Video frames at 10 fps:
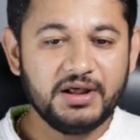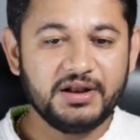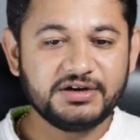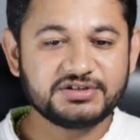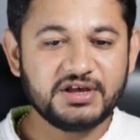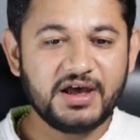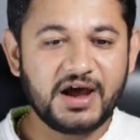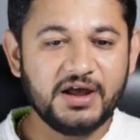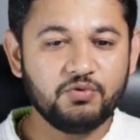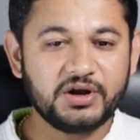Let's say
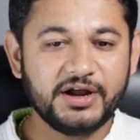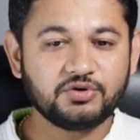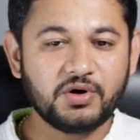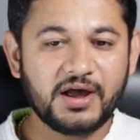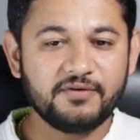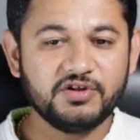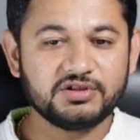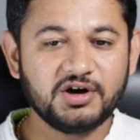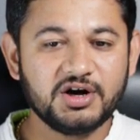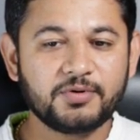I would like to have the
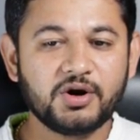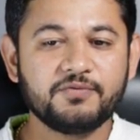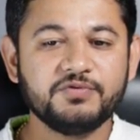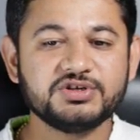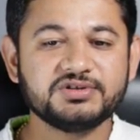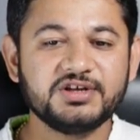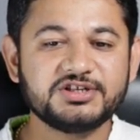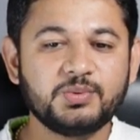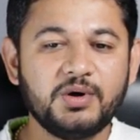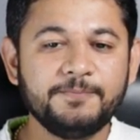third product, which is
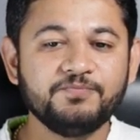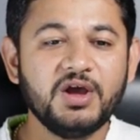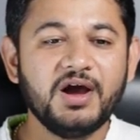this one.